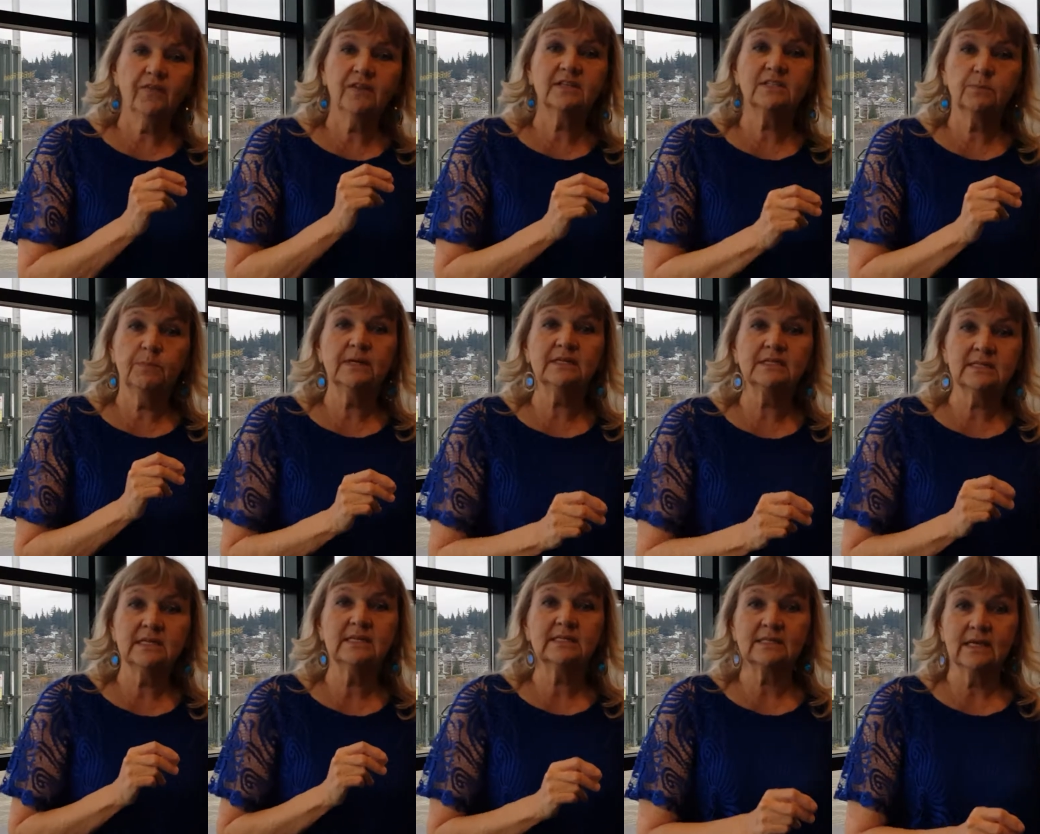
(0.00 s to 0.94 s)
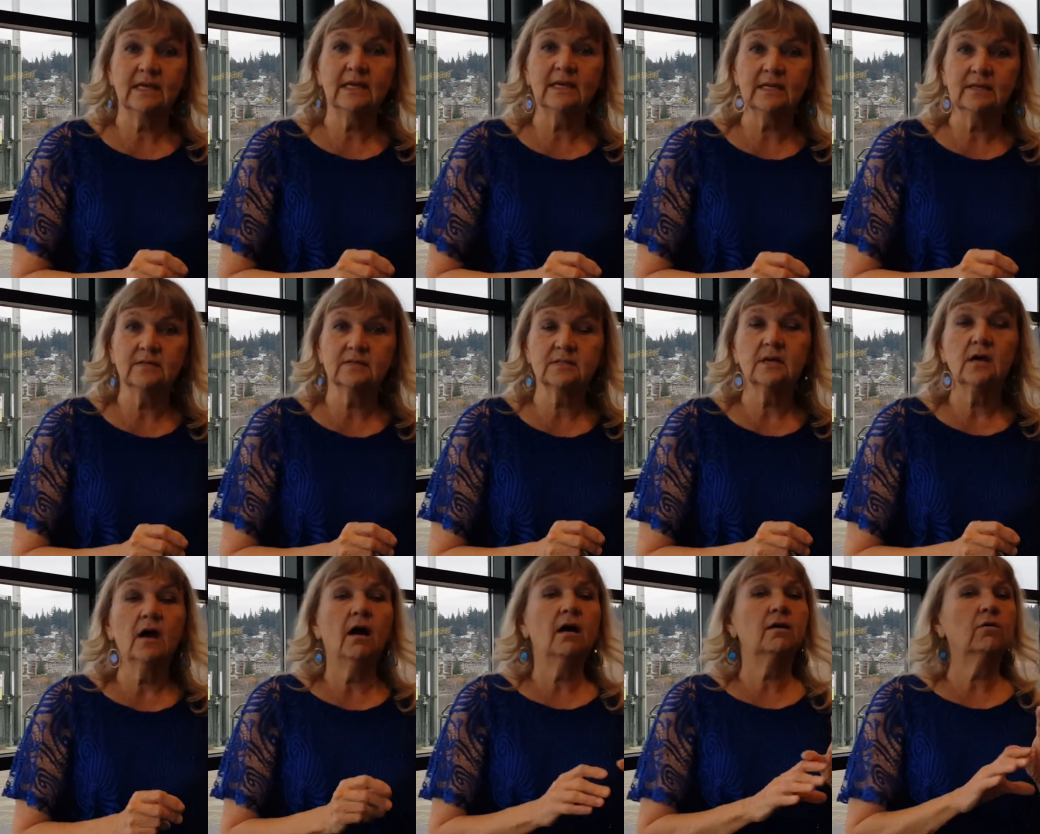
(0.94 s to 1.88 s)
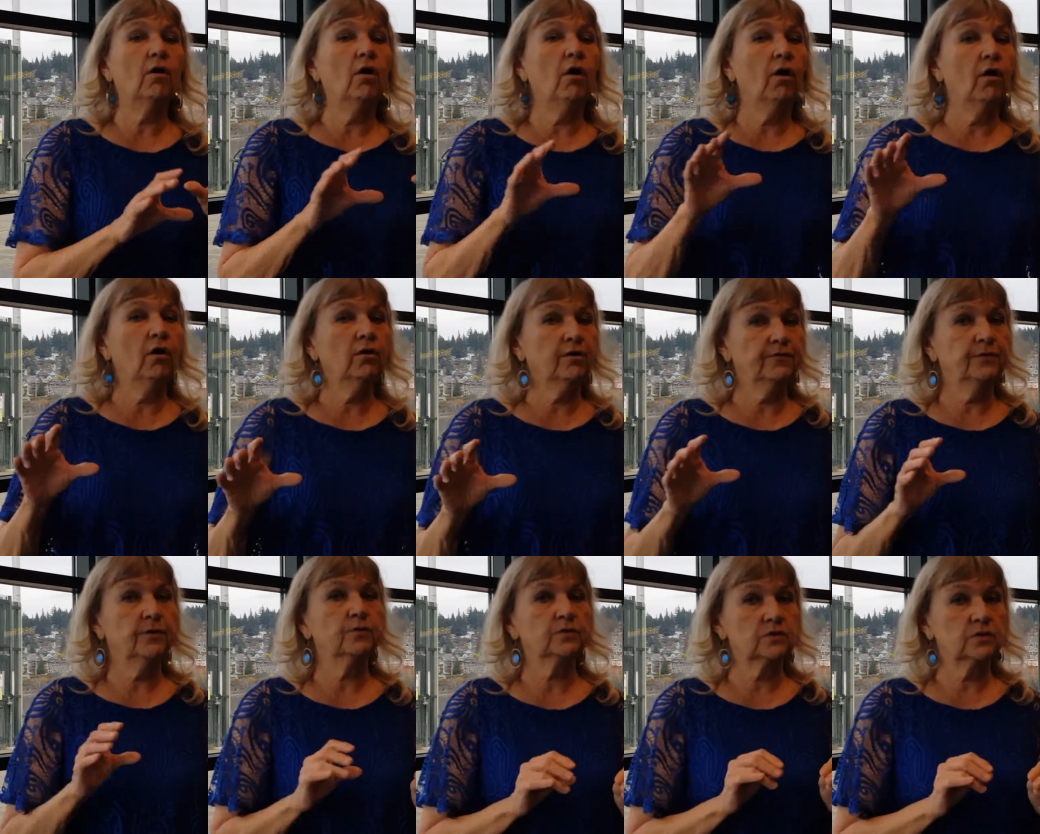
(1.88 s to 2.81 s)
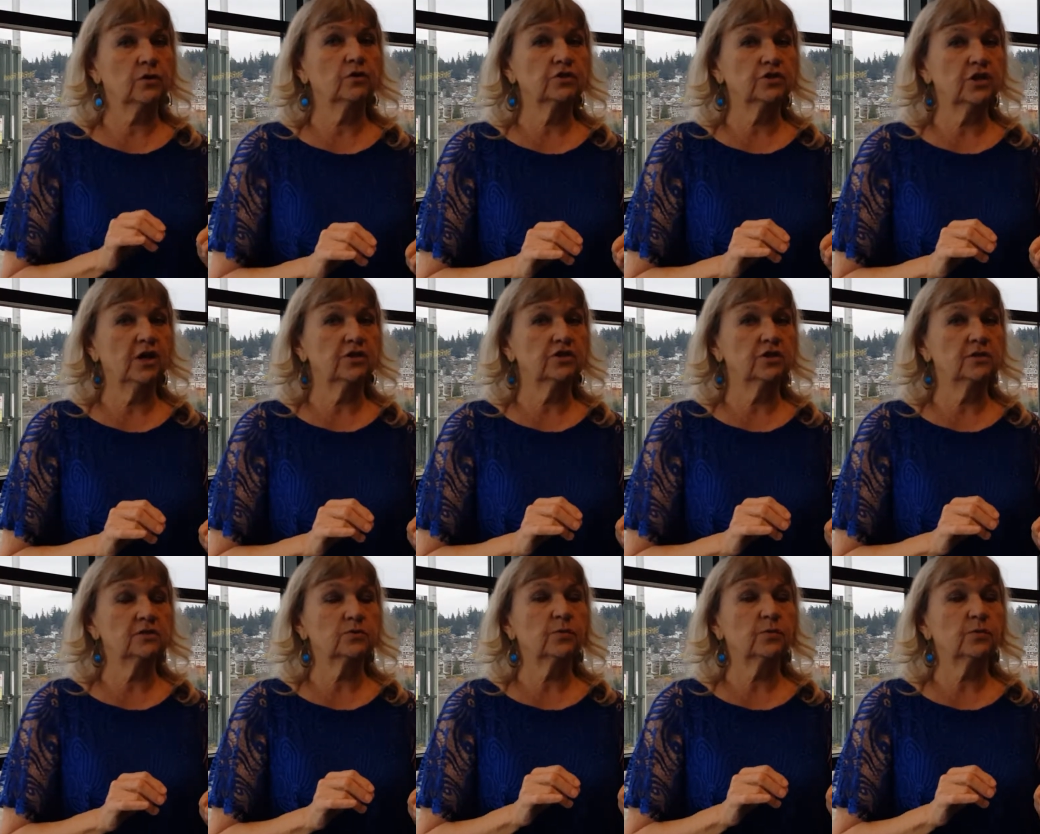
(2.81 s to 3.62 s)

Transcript: this business is on all of those search engines.